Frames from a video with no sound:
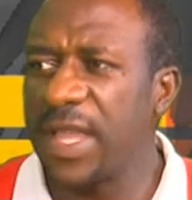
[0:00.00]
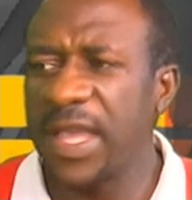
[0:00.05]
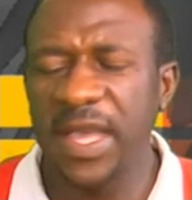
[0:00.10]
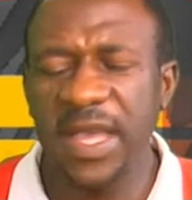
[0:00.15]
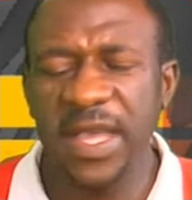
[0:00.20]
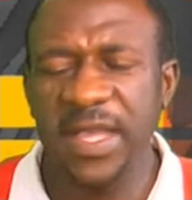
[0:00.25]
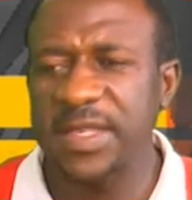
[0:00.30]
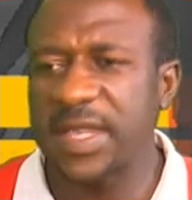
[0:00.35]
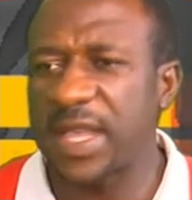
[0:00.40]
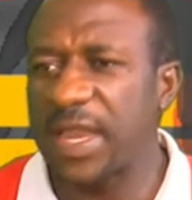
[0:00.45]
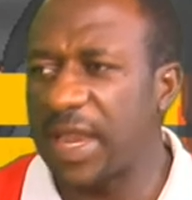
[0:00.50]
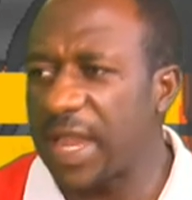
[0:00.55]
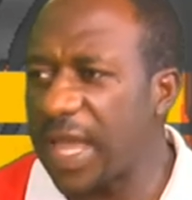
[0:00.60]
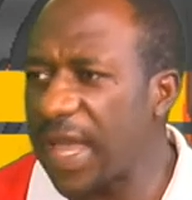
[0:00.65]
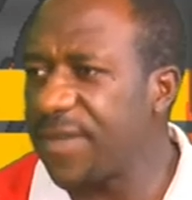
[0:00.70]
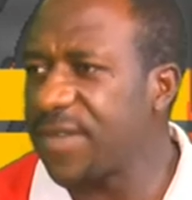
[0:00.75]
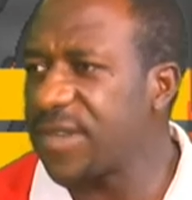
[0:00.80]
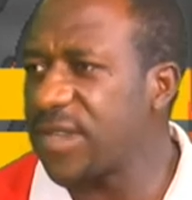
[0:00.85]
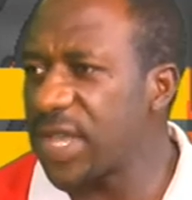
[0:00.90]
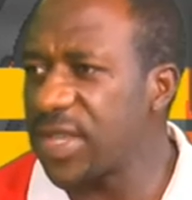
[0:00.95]
It's a
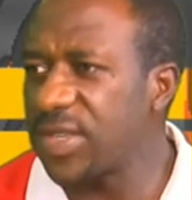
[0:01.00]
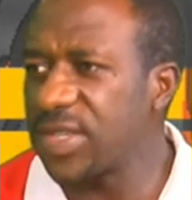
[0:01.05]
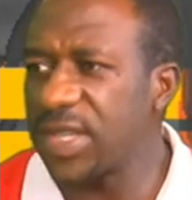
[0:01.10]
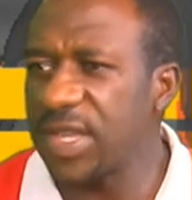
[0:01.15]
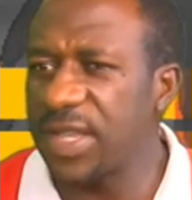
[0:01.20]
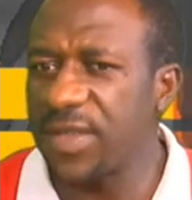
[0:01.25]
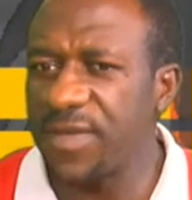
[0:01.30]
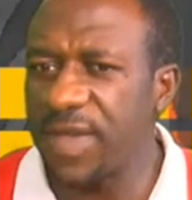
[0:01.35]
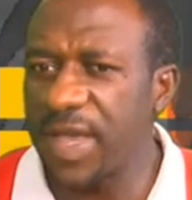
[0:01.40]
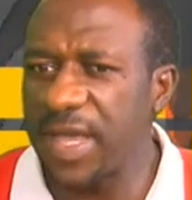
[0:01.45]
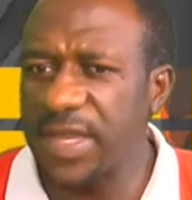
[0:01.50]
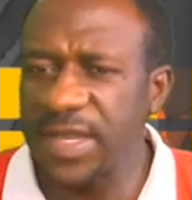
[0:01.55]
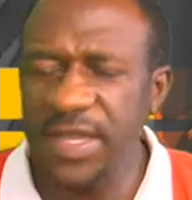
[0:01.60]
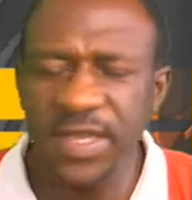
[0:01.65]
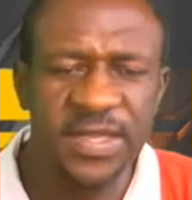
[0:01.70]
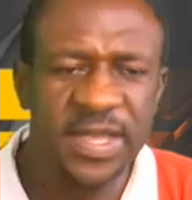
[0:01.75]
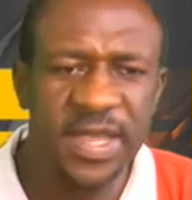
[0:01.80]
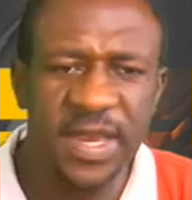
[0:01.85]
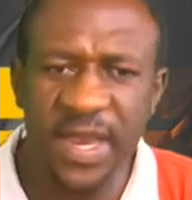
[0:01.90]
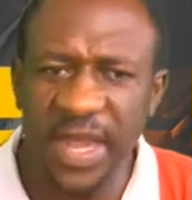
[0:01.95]
life-changing event. It's
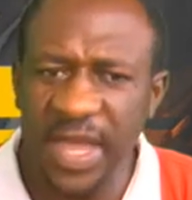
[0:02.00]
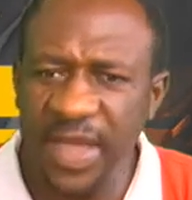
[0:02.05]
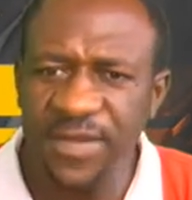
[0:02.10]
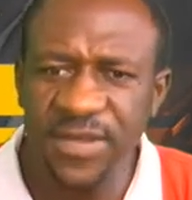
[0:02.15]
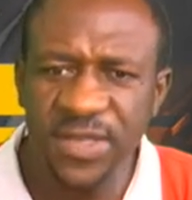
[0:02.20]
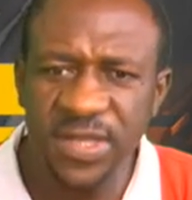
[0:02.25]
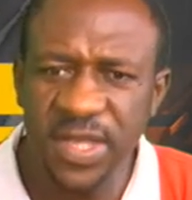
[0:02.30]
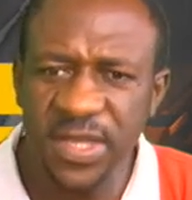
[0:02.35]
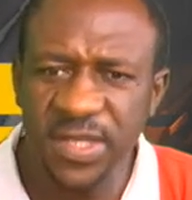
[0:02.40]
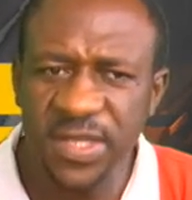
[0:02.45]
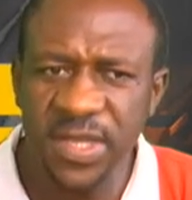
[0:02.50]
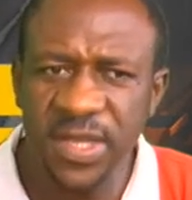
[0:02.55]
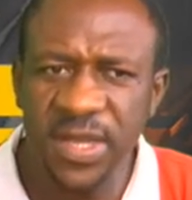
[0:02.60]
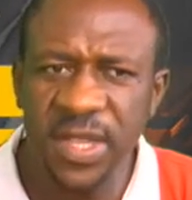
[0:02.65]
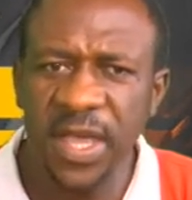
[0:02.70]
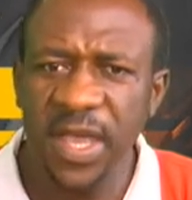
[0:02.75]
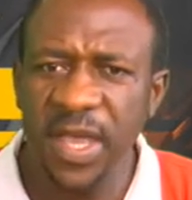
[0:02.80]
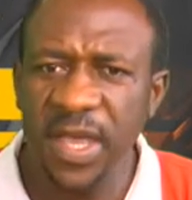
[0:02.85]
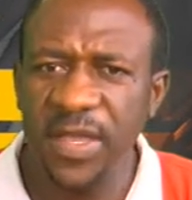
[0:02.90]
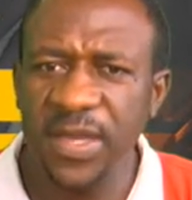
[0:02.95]
a life-changing
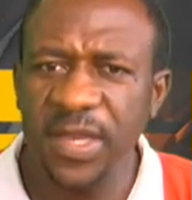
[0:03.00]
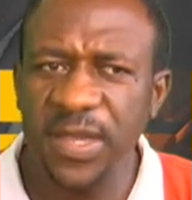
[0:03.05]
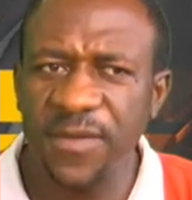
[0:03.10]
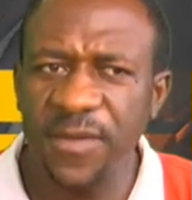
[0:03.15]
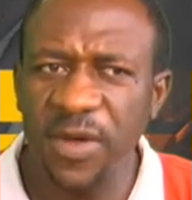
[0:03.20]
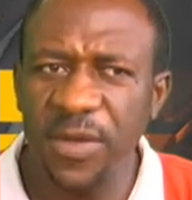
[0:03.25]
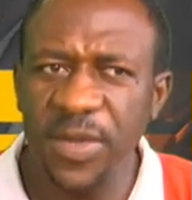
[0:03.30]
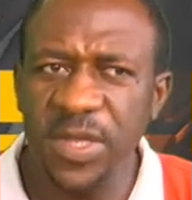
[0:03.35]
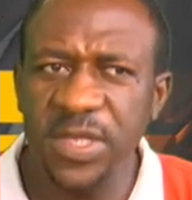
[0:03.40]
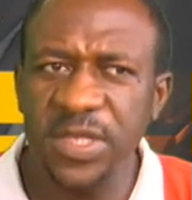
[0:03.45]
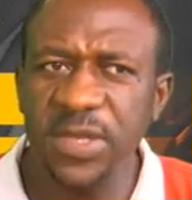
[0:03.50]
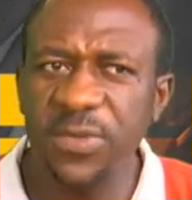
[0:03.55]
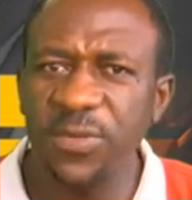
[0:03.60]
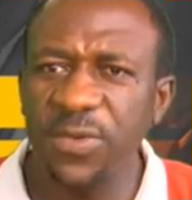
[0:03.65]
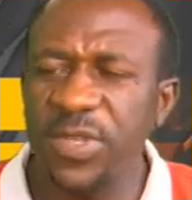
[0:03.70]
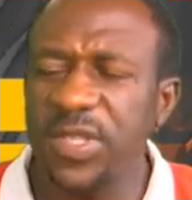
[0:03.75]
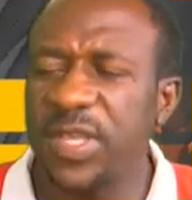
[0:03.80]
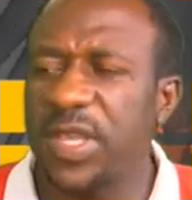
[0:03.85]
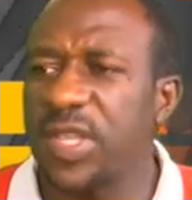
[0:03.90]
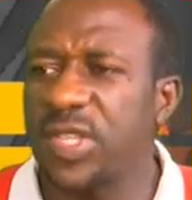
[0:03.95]
deformity
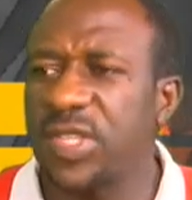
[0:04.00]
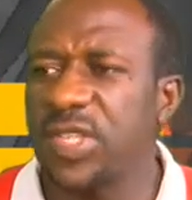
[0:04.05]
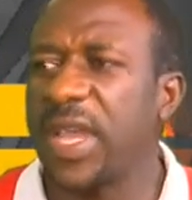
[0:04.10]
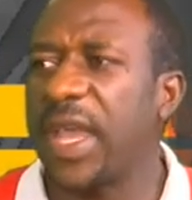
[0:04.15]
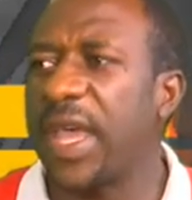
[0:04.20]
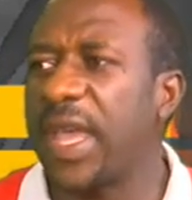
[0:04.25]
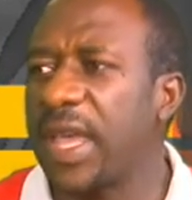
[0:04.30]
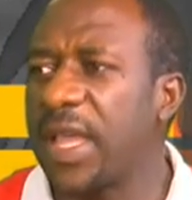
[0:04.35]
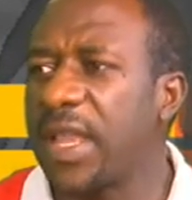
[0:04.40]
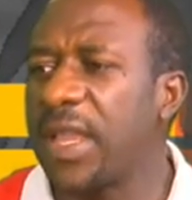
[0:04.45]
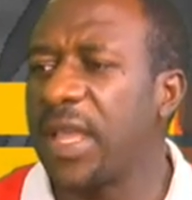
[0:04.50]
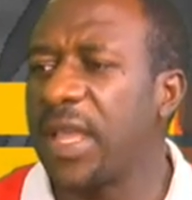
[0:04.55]
which a child